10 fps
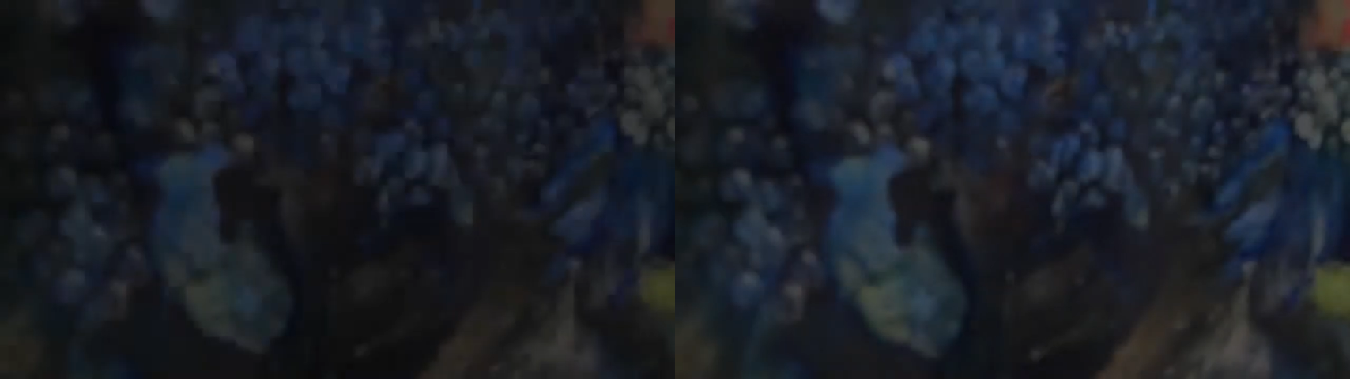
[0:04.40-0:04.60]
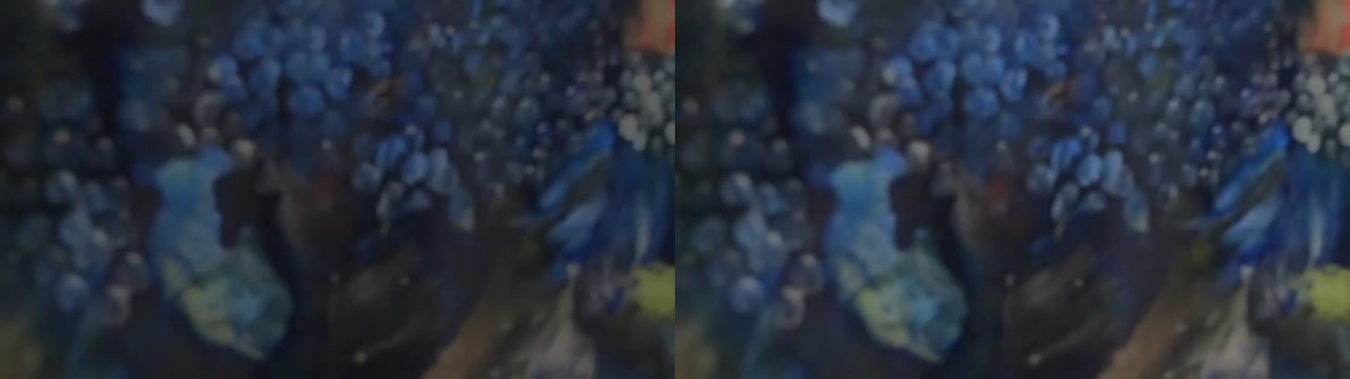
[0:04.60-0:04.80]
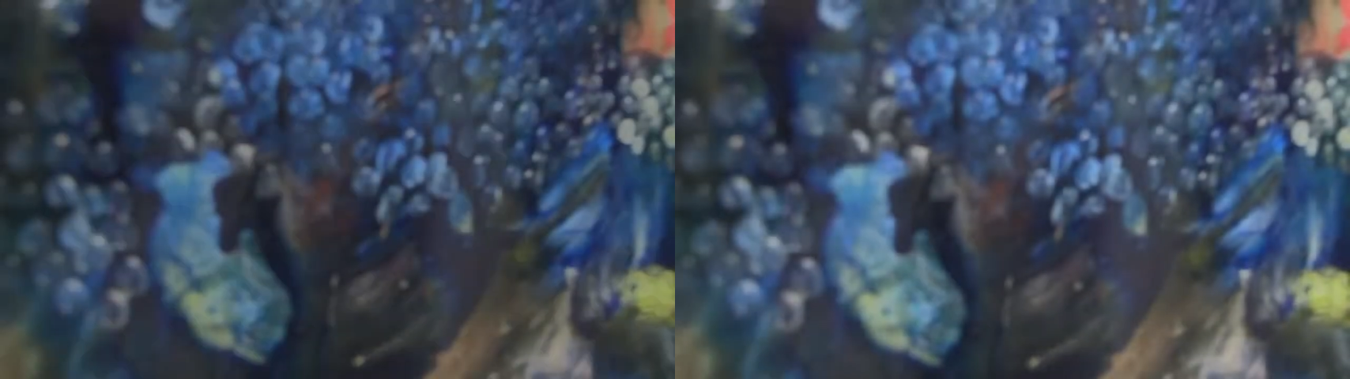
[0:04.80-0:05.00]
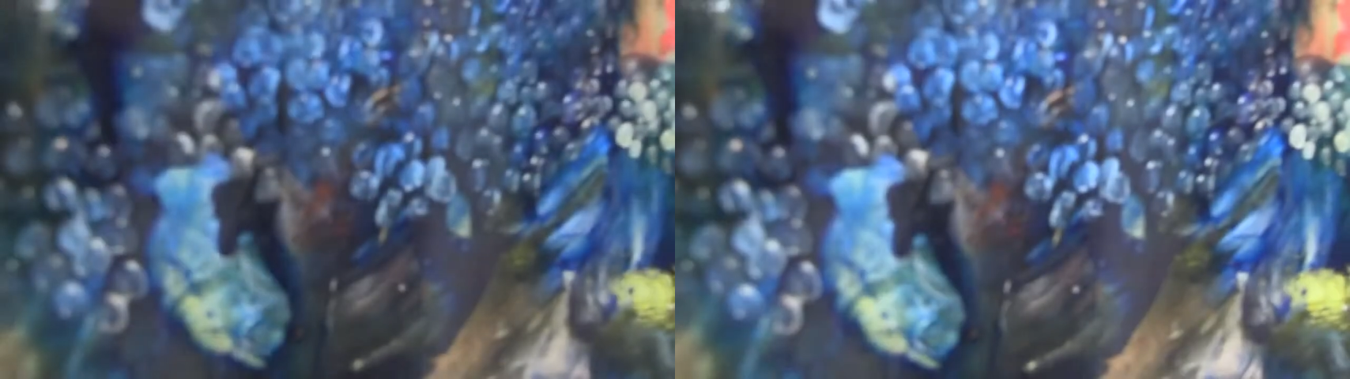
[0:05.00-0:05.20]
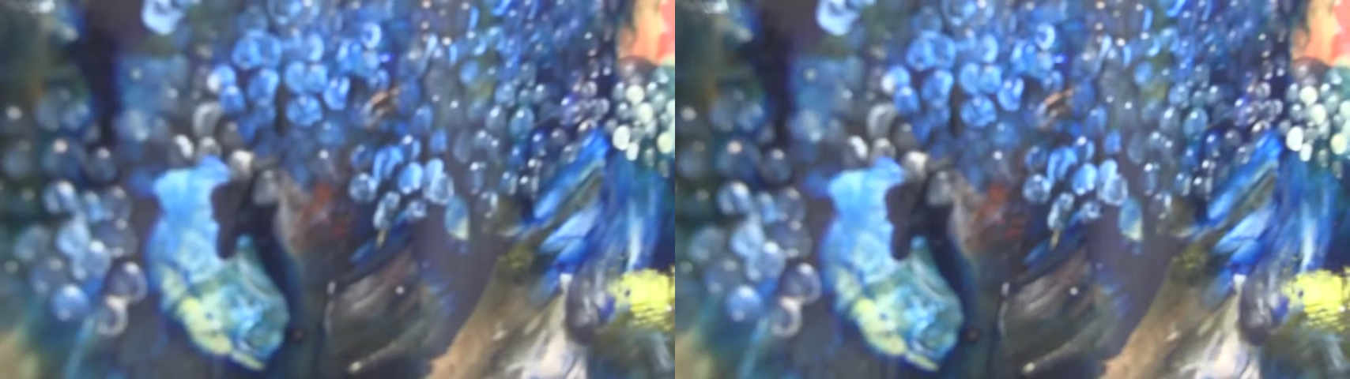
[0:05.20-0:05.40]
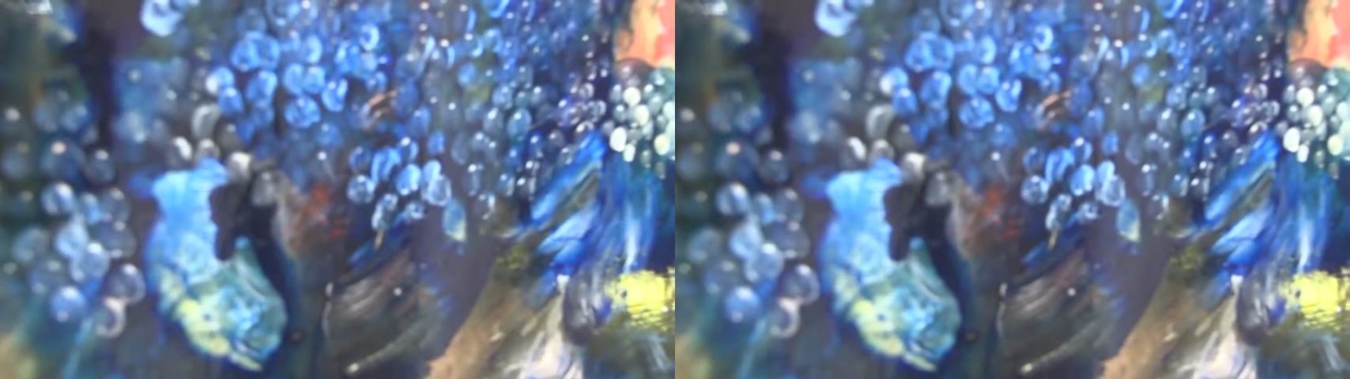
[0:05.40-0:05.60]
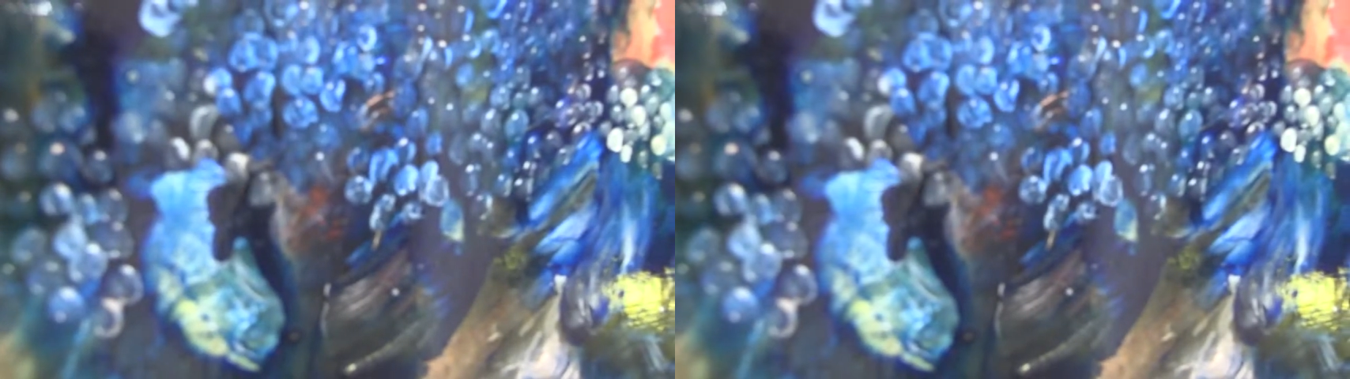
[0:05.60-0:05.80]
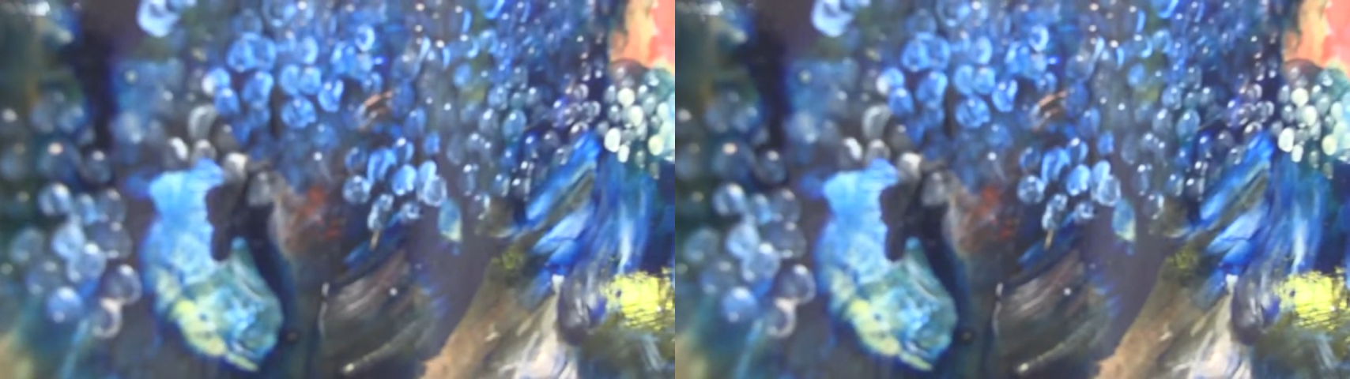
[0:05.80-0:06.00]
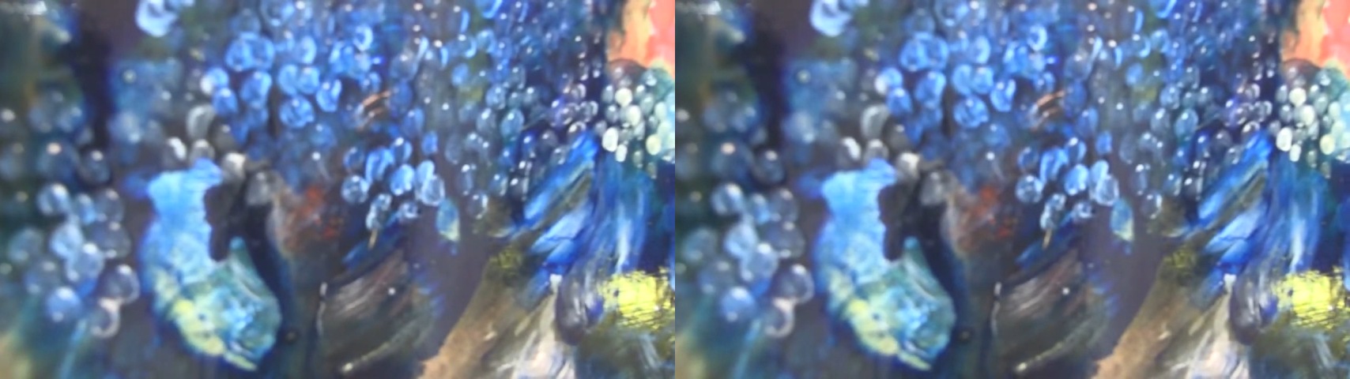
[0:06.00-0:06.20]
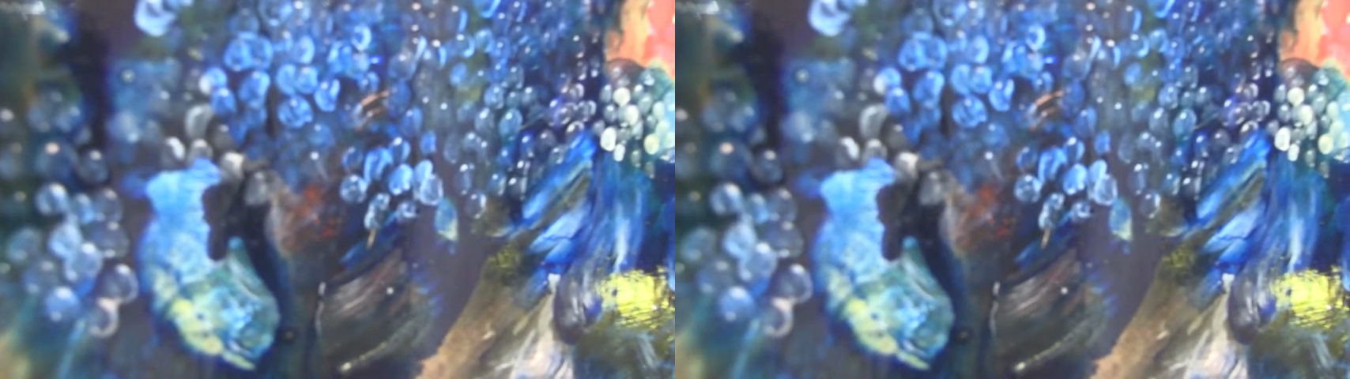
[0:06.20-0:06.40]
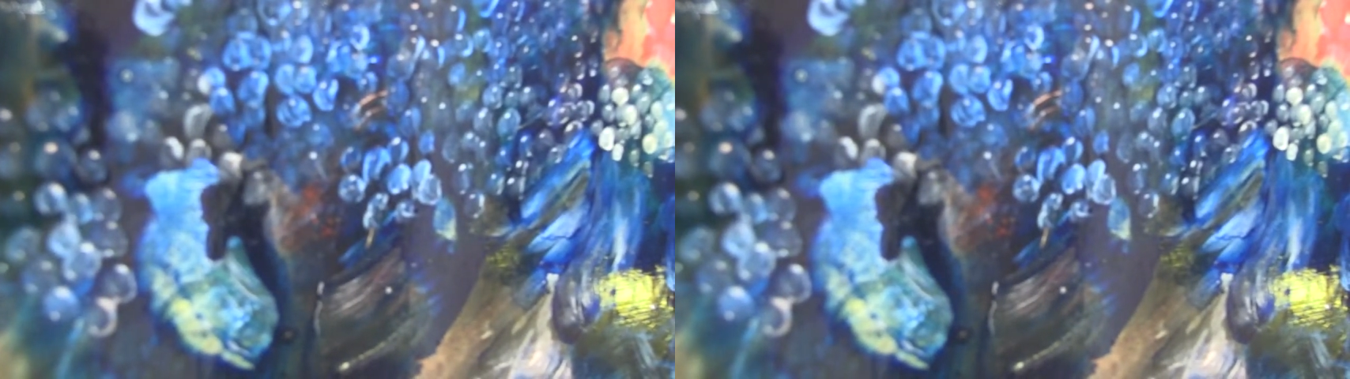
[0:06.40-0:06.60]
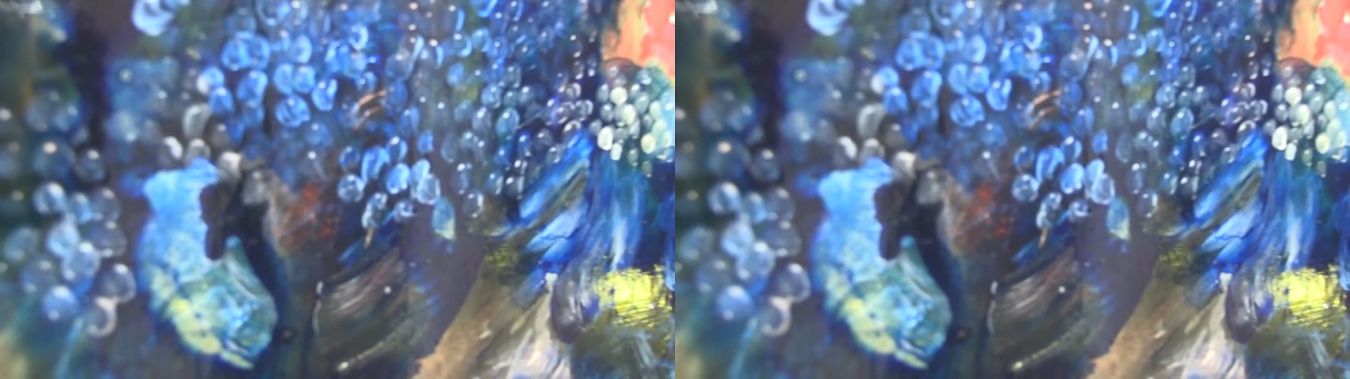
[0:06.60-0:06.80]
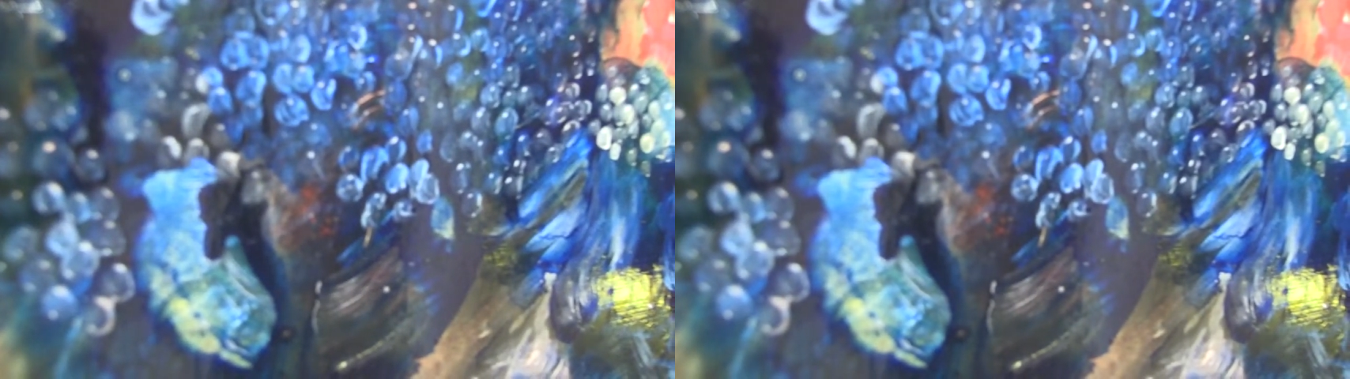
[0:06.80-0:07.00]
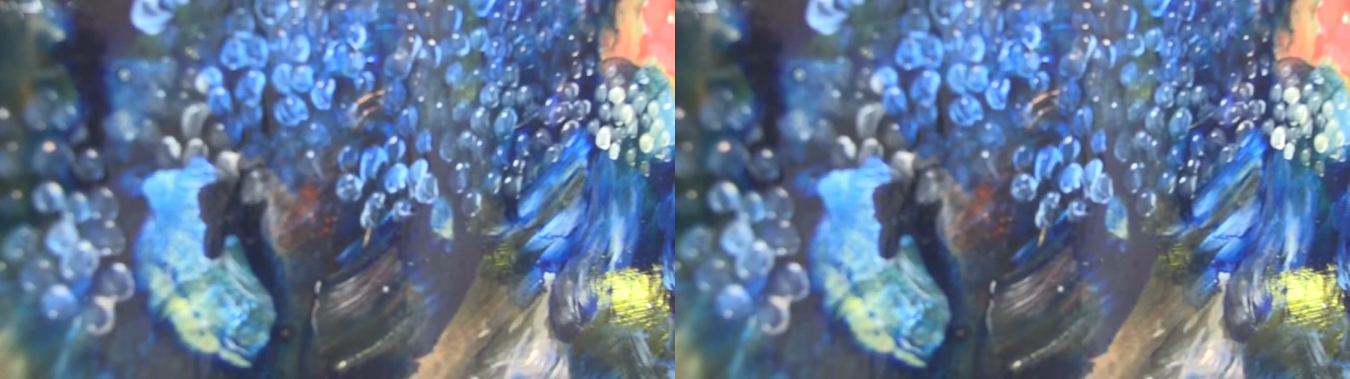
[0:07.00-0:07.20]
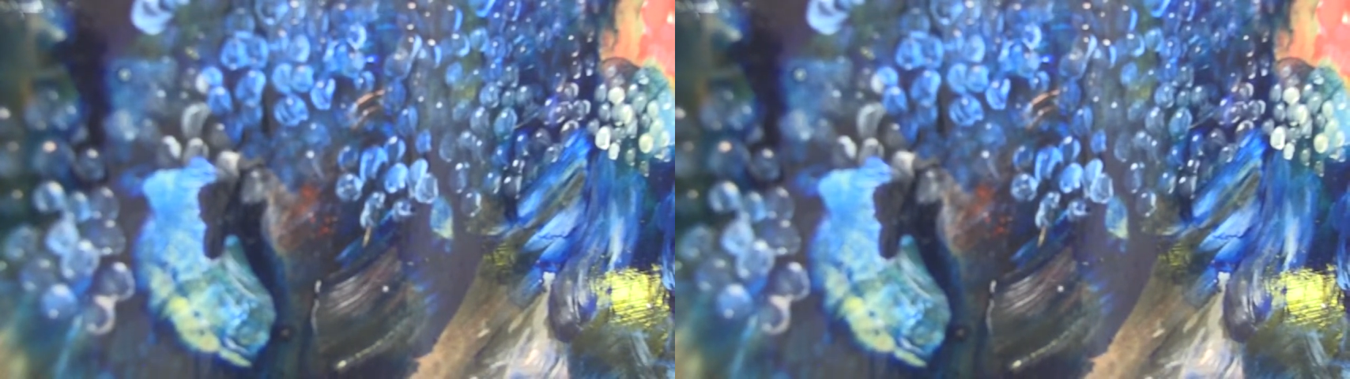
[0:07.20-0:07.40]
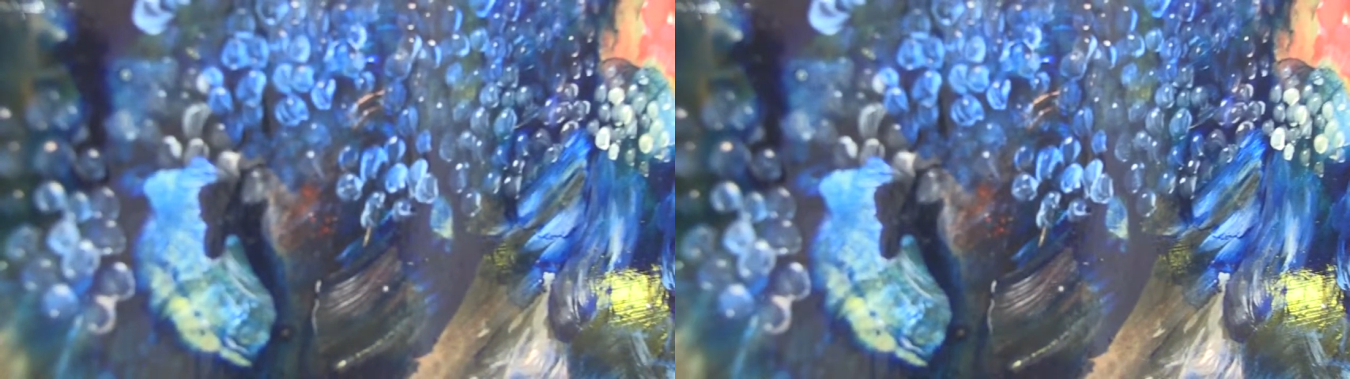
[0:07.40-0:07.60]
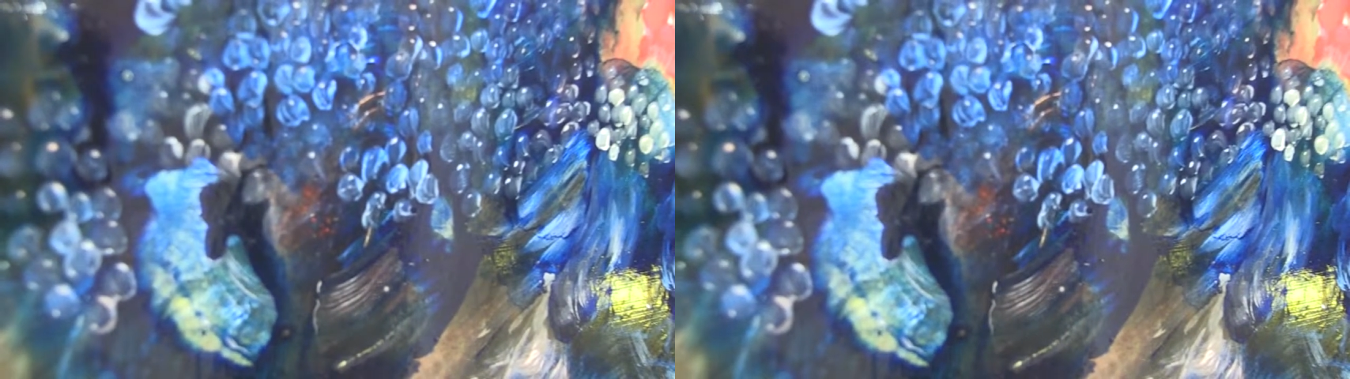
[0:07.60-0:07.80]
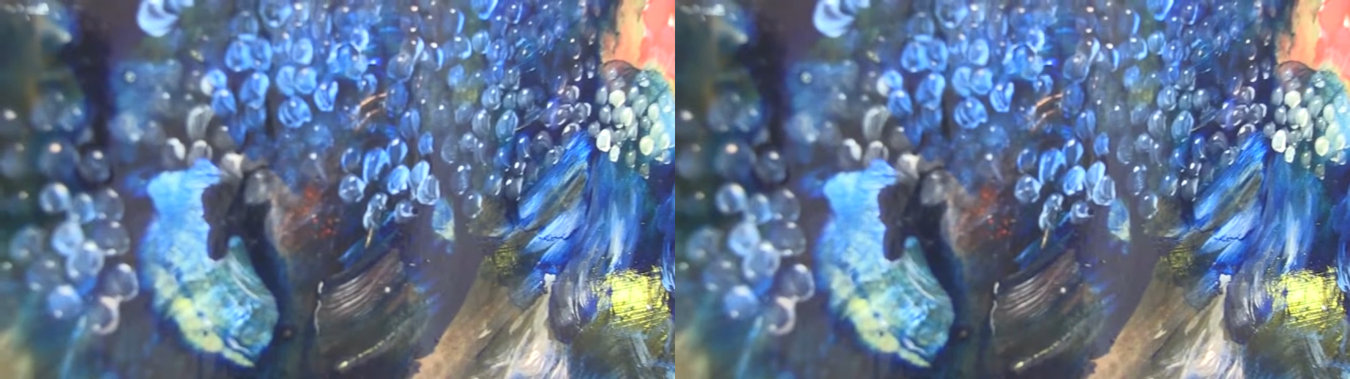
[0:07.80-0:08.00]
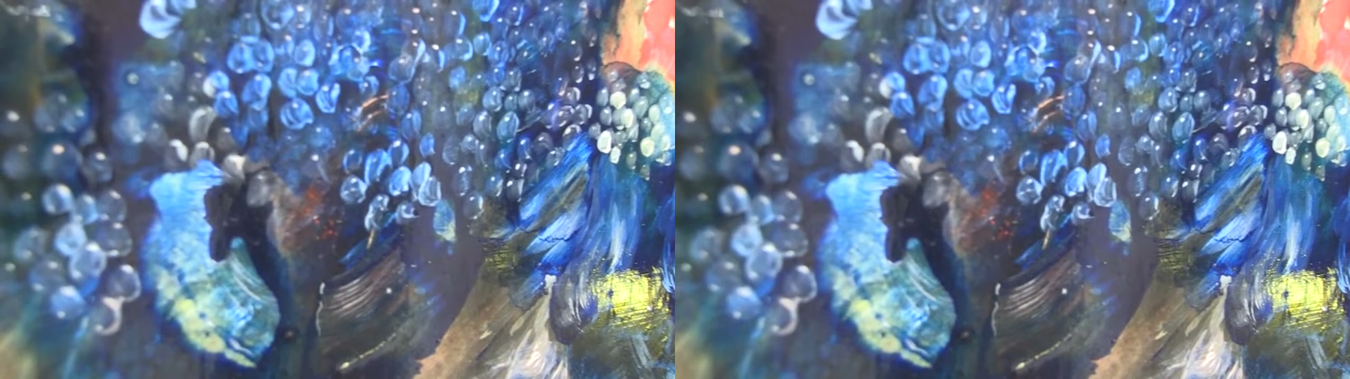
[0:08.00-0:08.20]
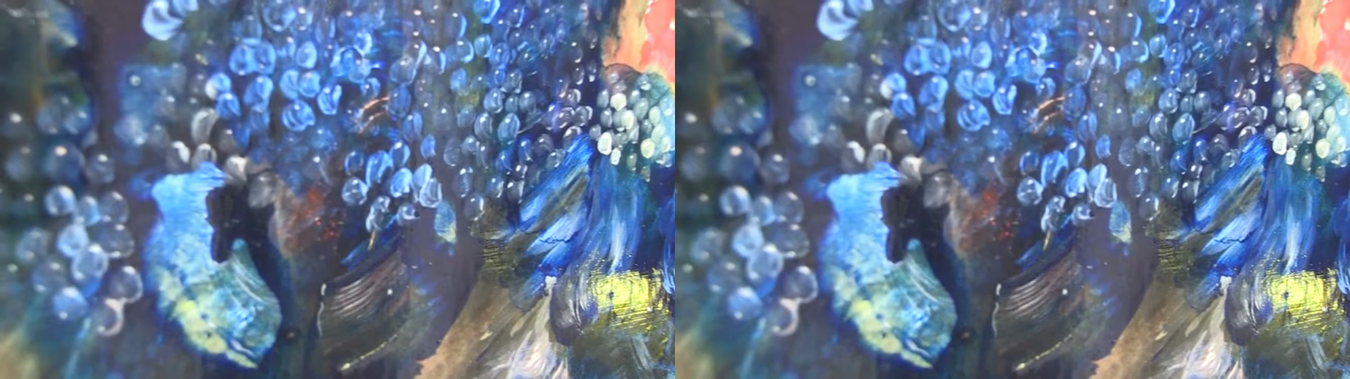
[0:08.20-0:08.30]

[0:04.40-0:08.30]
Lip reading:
[unreadable: no face in view]